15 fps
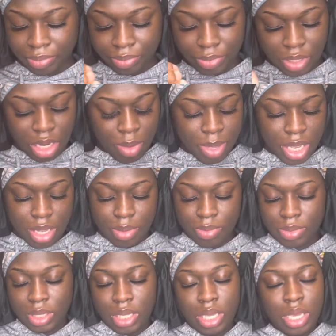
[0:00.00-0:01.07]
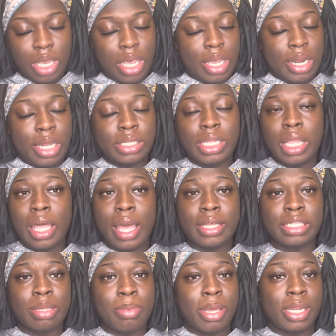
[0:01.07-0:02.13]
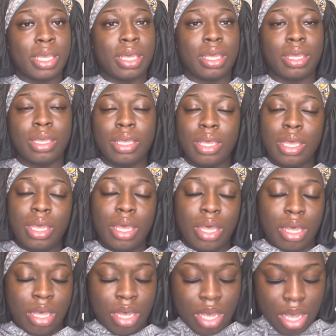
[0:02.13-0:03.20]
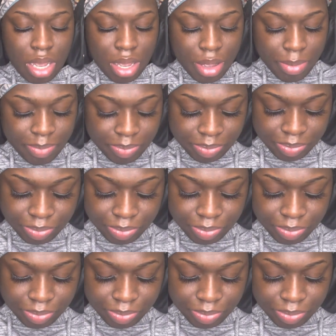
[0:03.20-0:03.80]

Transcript: No, ma'am. And that's all I got to say about that. Um,